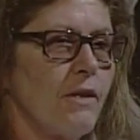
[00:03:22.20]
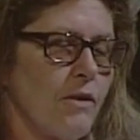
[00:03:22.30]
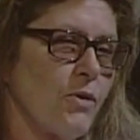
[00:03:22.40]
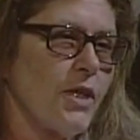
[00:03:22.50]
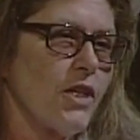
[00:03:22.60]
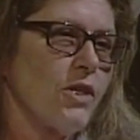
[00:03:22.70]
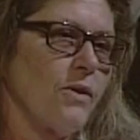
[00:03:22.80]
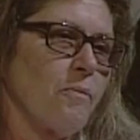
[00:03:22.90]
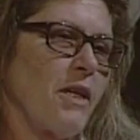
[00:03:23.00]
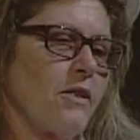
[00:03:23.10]
traditional
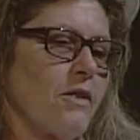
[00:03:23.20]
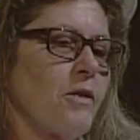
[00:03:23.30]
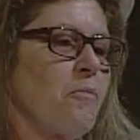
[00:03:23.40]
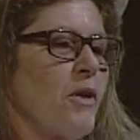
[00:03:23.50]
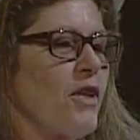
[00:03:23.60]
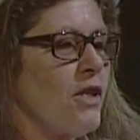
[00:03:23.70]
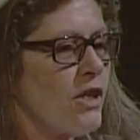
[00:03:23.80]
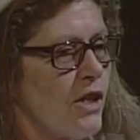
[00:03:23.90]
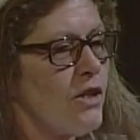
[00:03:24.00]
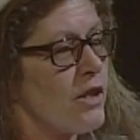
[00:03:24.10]
medicines, but the
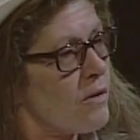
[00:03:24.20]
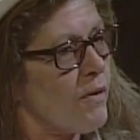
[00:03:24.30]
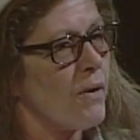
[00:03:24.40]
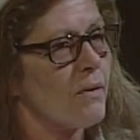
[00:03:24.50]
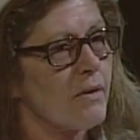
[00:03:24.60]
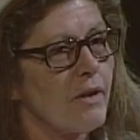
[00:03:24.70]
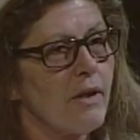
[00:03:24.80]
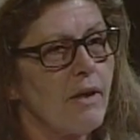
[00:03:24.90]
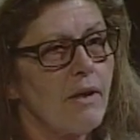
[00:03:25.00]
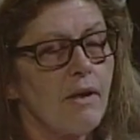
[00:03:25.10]
indigenous folks
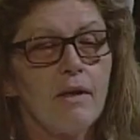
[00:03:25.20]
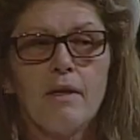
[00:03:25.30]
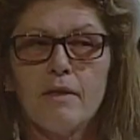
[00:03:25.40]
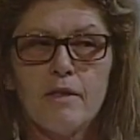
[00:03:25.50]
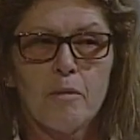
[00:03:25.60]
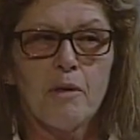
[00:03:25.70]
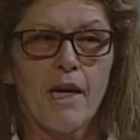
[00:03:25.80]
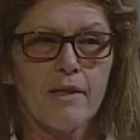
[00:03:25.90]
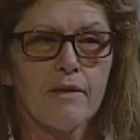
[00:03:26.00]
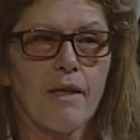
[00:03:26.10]
still
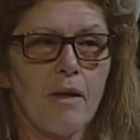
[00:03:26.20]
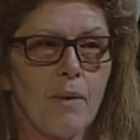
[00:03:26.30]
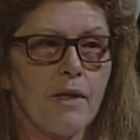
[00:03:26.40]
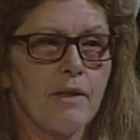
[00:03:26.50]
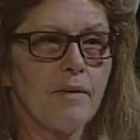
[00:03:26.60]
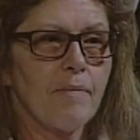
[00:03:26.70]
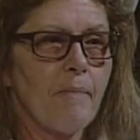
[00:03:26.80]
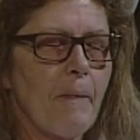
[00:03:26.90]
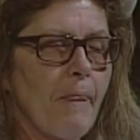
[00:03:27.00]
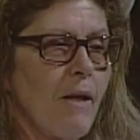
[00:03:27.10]
practice that way.
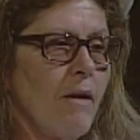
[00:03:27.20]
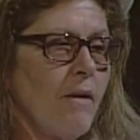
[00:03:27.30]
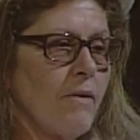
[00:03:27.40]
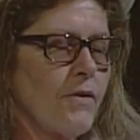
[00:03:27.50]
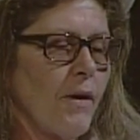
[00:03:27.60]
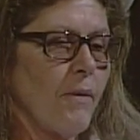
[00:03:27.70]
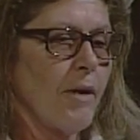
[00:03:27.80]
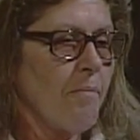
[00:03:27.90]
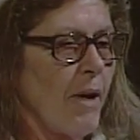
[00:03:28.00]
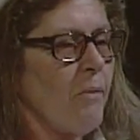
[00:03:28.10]
So
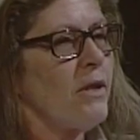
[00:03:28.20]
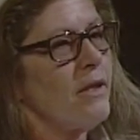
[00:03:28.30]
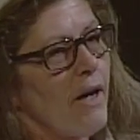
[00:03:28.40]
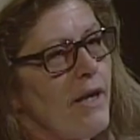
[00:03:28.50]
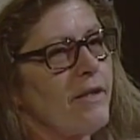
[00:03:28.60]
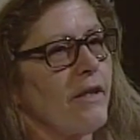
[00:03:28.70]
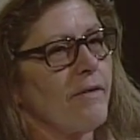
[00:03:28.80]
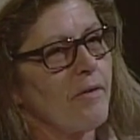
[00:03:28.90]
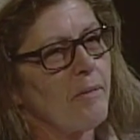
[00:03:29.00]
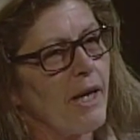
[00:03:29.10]
it melded nicely
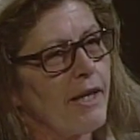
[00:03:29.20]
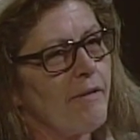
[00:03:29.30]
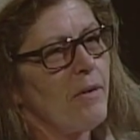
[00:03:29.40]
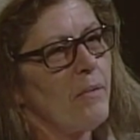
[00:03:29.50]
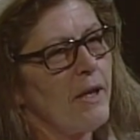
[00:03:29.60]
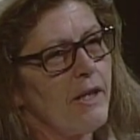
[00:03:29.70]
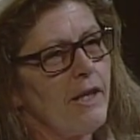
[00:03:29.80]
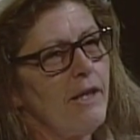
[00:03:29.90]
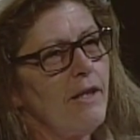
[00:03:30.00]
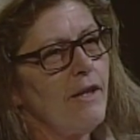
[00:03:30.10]
for me. I never
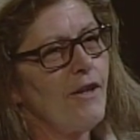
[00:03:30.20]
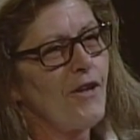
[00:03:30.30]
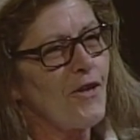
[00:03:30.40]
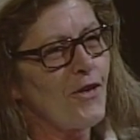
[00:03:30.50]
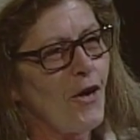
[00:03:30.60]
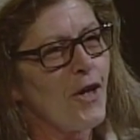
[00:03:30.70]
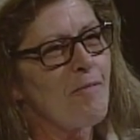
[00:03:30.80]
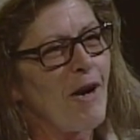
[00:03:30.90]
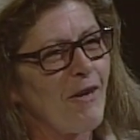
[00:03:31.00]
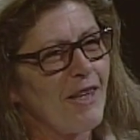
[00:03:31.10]
really thought
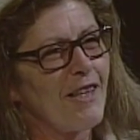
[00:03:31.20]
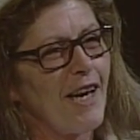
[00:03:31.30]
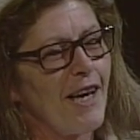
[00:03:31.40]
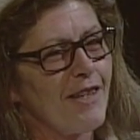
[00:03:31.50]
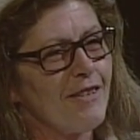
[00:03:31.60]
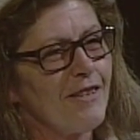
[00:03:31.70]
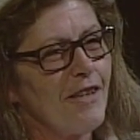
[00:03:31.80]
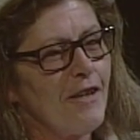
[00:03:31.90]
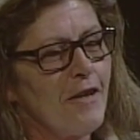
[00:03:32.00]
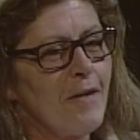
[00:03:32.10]
about it as
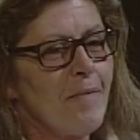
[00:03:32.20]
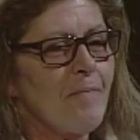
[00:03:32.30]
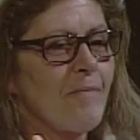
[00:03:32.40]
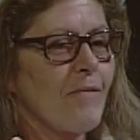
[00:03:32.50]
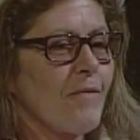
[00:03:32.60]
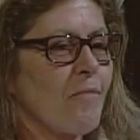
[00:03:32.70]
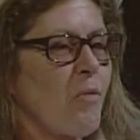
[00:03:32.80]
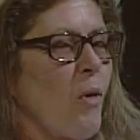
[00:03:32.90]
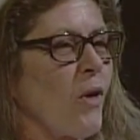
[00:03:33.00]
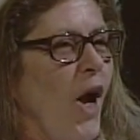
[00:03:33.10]

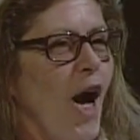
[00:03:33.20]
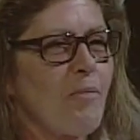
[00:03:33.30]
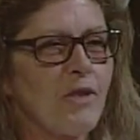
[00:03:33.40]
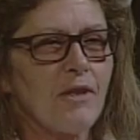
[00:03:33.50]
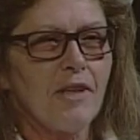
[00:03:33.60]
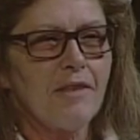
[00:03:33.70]
polar opposite.